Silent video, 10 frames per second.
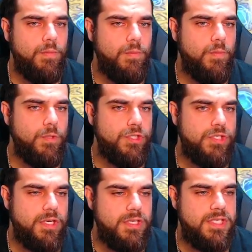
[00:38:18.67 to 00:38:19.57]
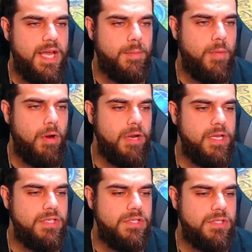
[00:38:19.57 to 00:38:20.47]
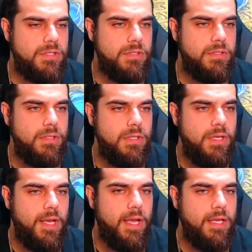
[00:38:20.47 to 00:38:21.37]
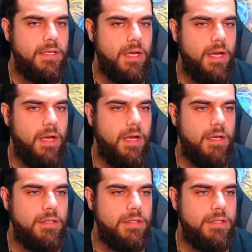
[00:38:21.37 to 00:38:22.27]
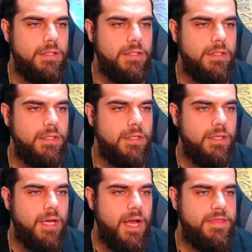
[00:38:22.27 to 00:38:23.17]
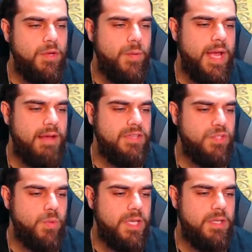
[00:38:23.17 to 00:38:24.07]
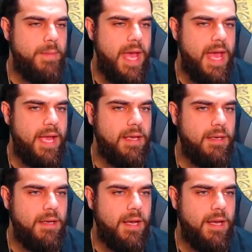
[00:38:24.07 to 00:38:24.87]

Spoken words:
We're just going to attack Marius. And, I think we have this one in the bag.